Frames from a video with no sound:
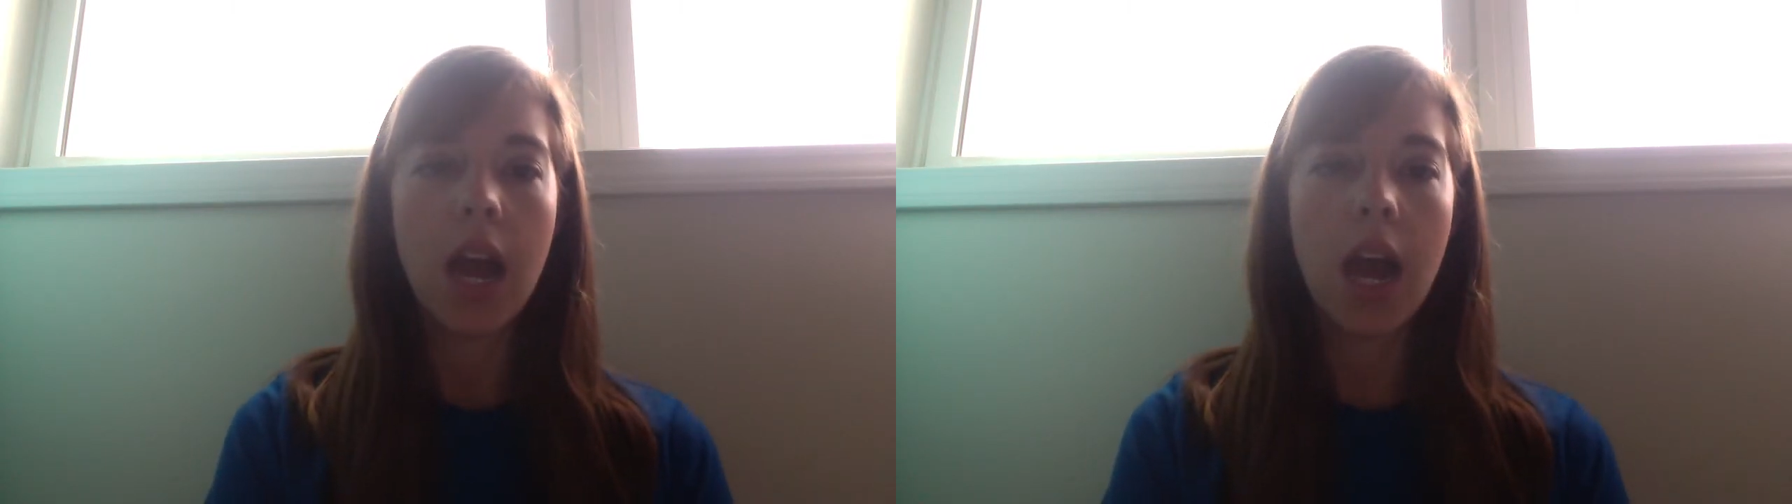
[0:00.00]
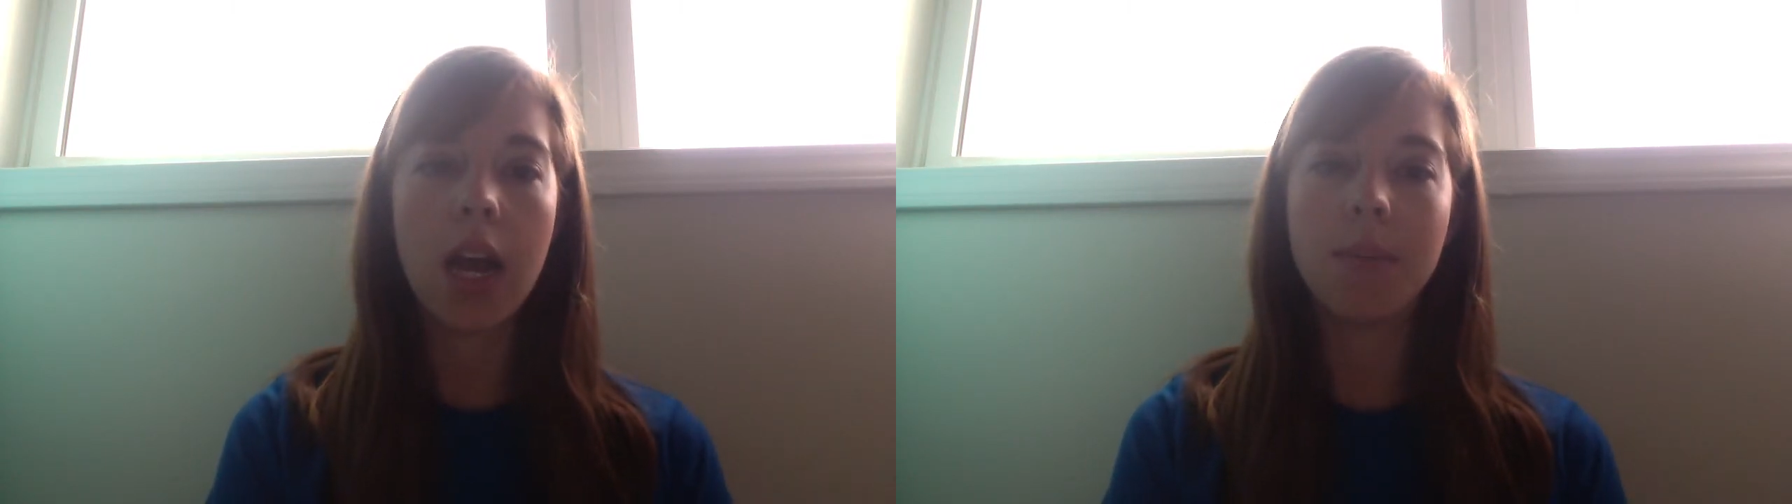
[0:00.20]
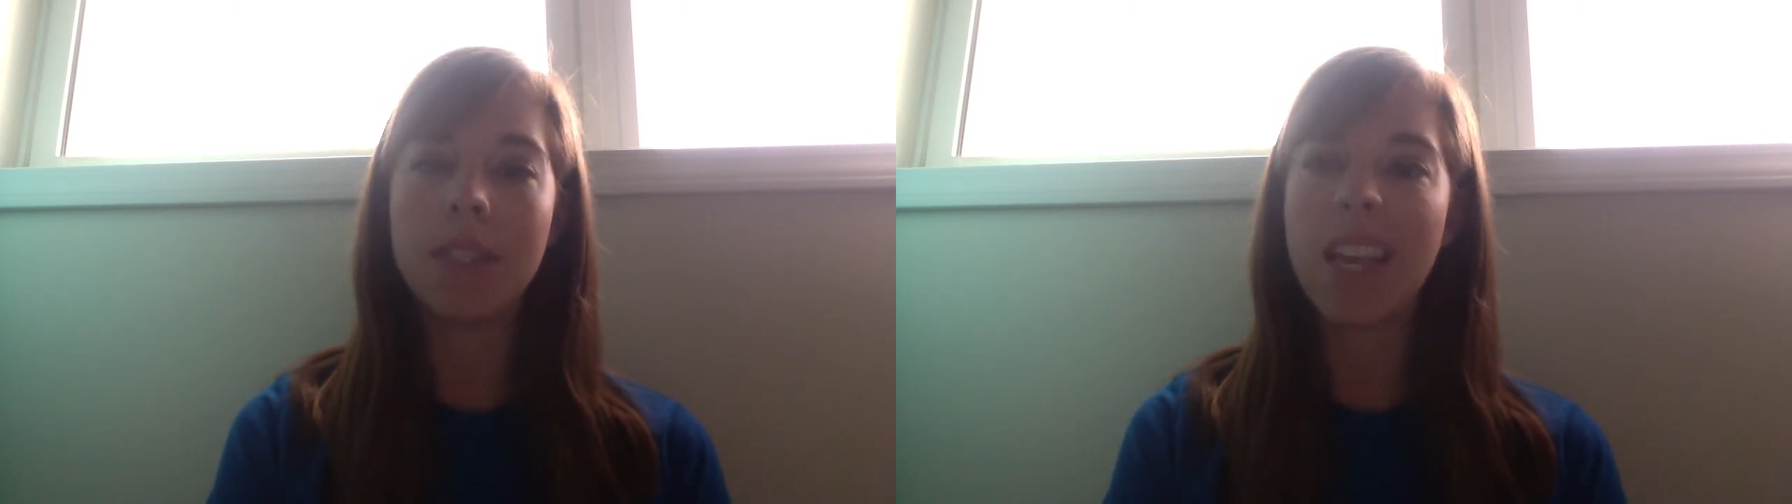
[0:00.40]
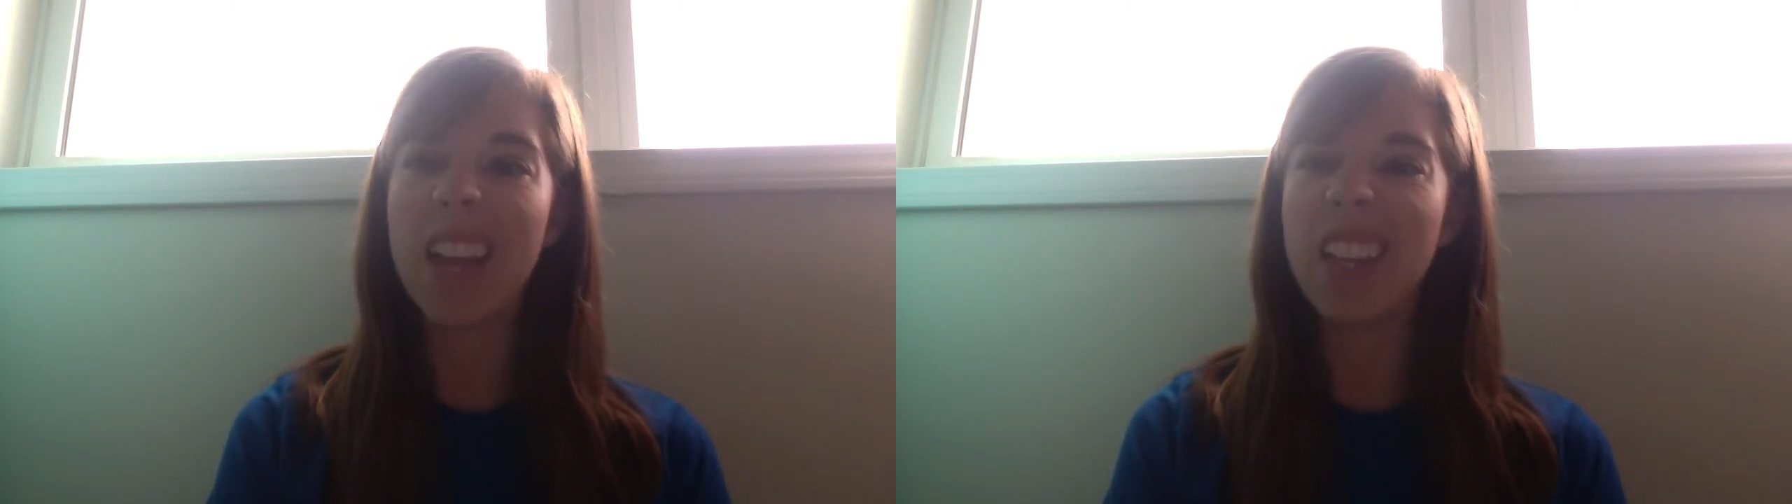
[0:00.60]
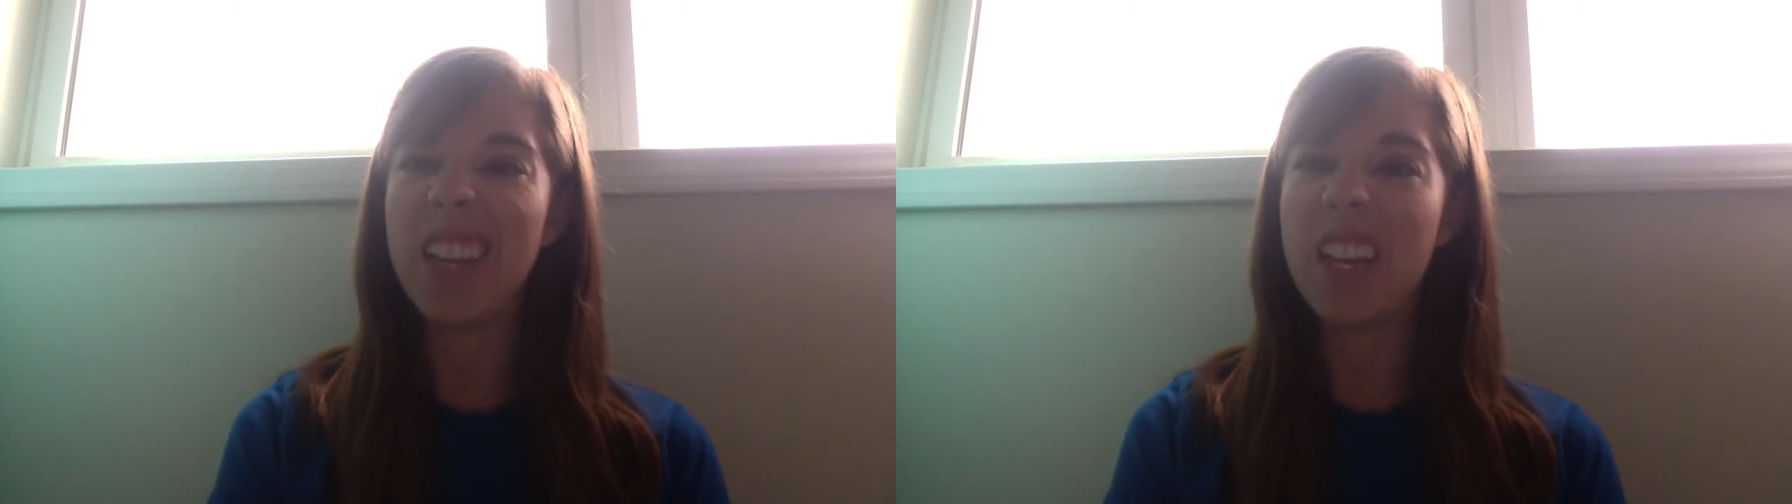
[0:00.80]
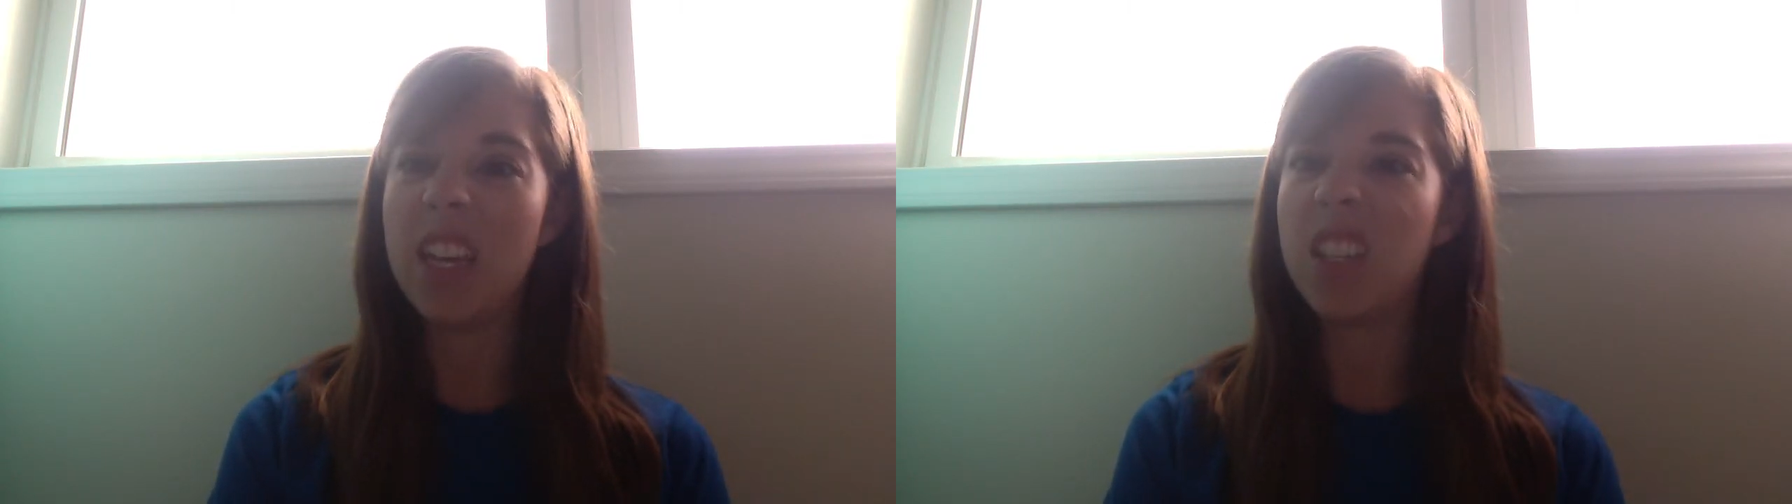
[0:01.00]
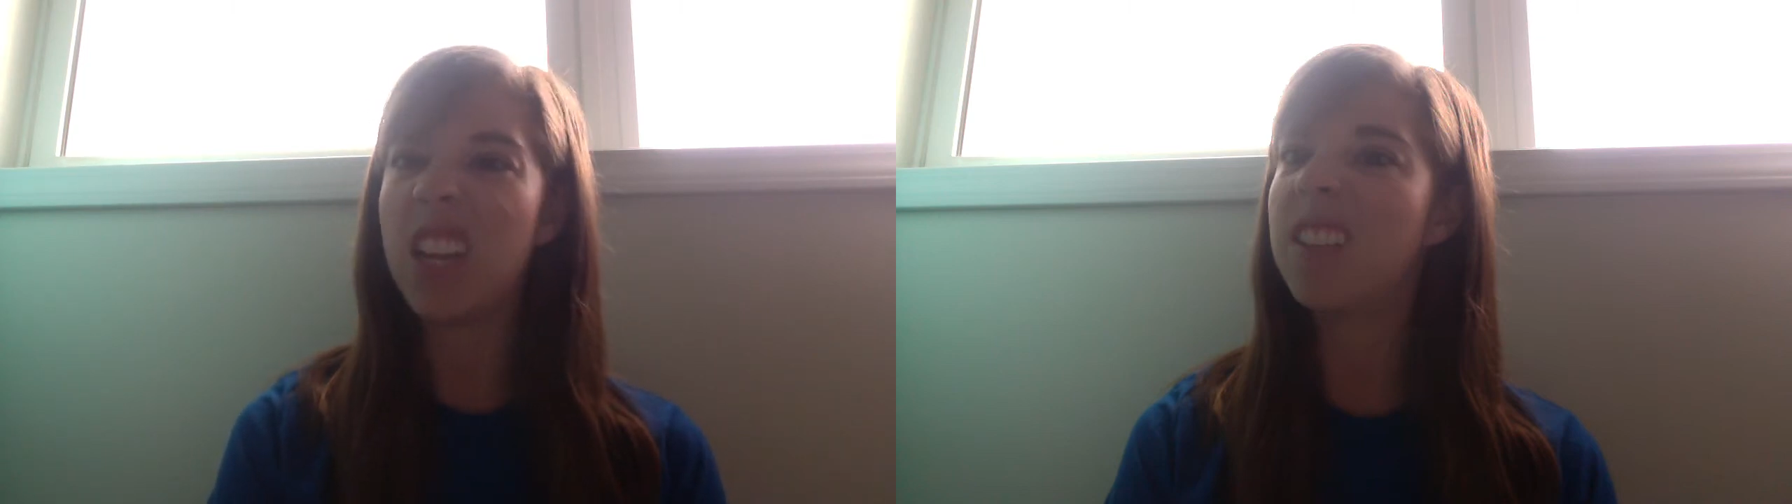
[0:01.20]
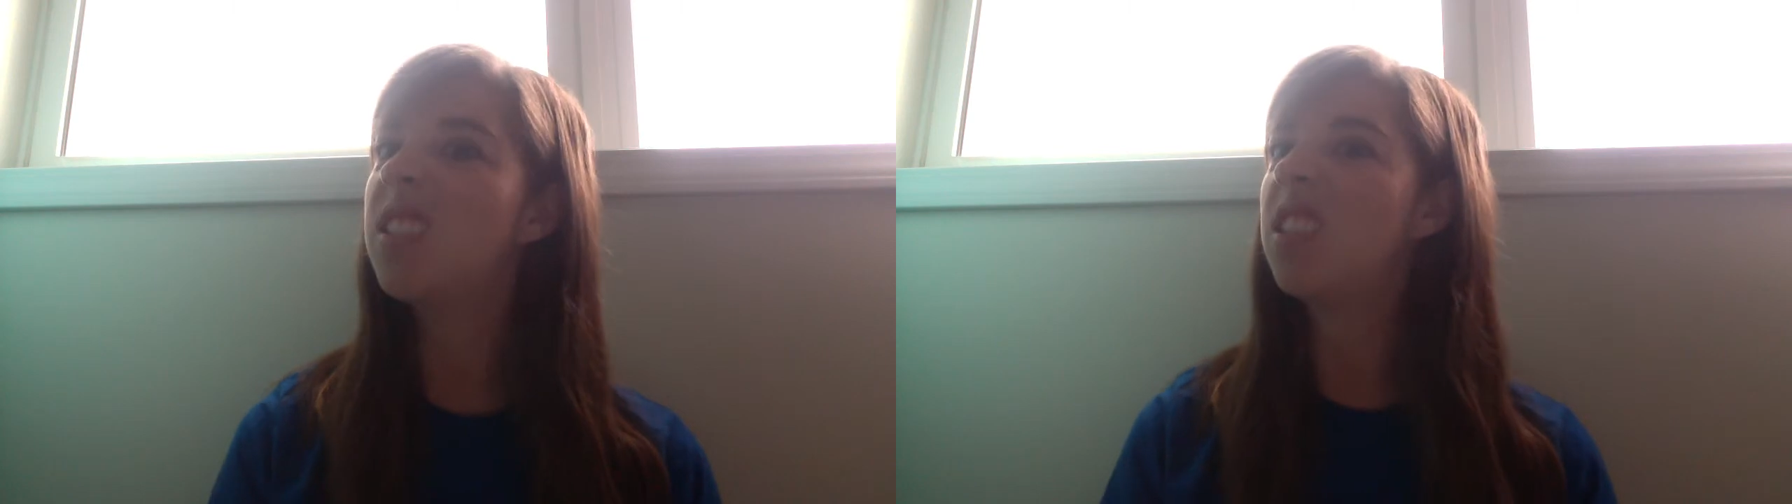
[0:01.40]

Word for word: Um, Sally tends